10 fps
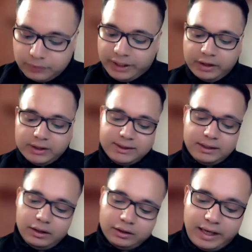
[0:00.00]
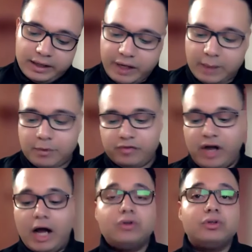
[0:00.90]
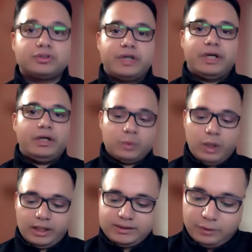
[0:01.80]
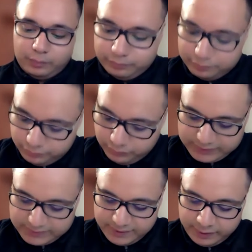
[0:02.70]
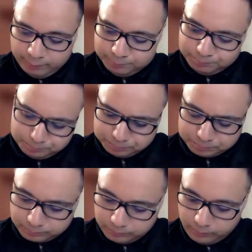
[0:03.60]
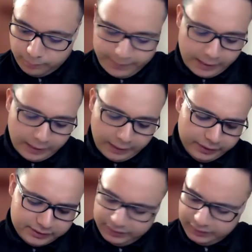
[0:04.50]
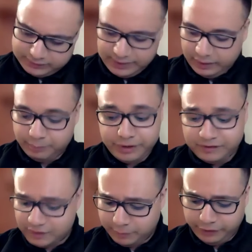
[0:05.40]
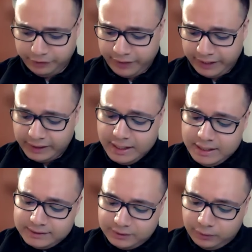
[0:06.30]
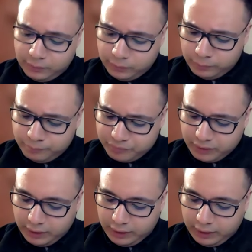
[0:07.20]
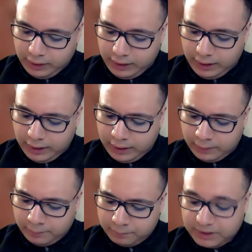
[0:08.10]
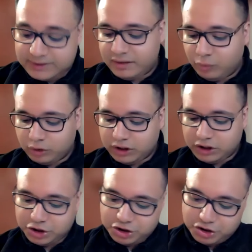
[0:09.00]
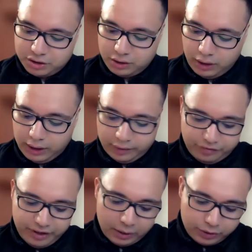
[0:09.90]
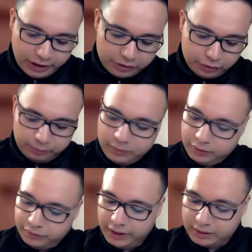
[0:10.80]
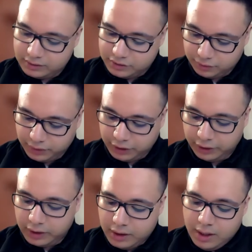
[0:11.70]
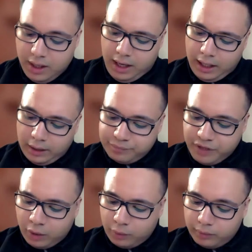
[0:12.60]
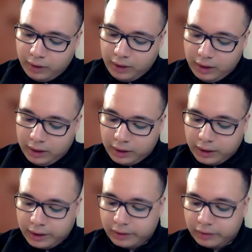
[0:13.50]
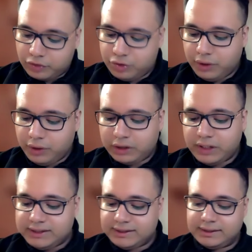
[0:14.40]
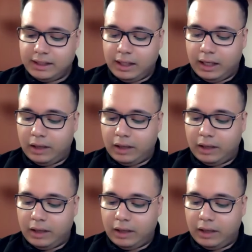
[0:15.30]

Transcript: here's a little diagram of how those trade-offs work. So let's say here's like a brief summary, right? So let's say voltage V out headroom, right? So here now to increase